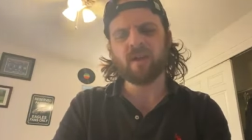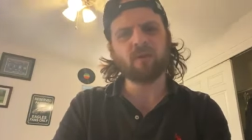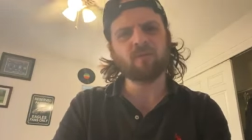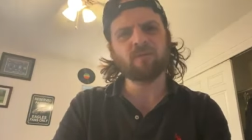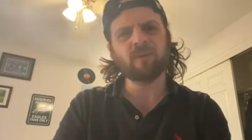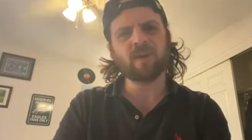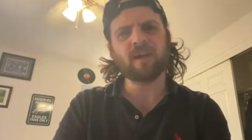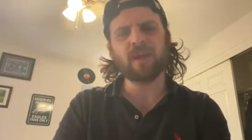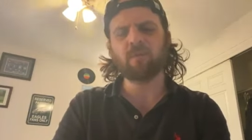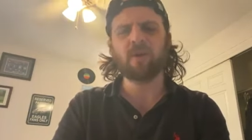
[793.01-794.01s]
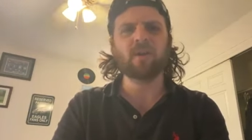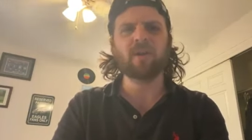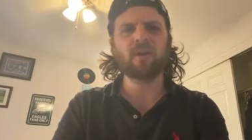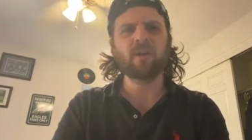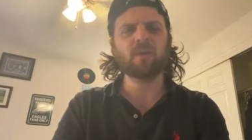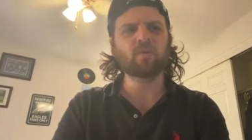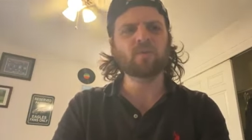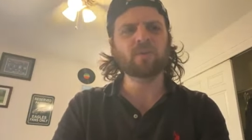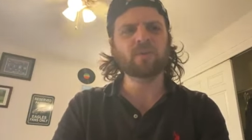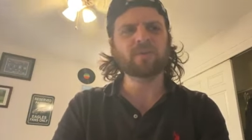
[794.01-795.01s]
I don't think anyone
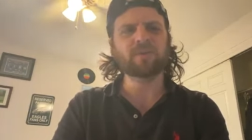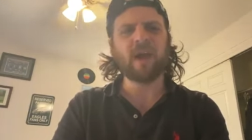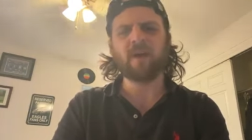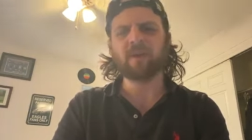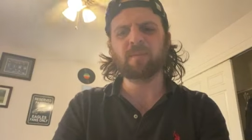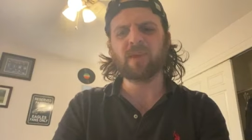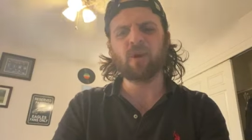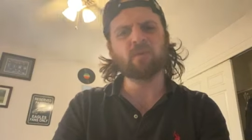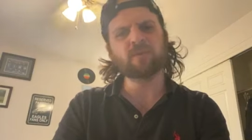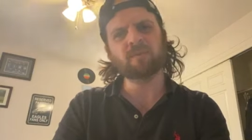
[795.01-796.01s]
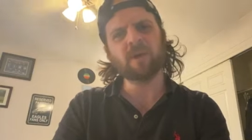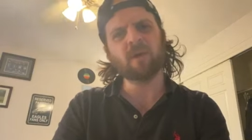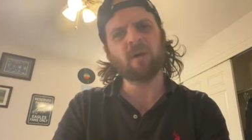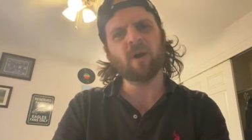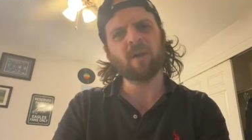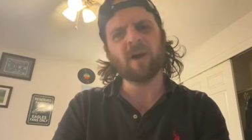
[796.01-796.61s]
who is doubting me knows me at all.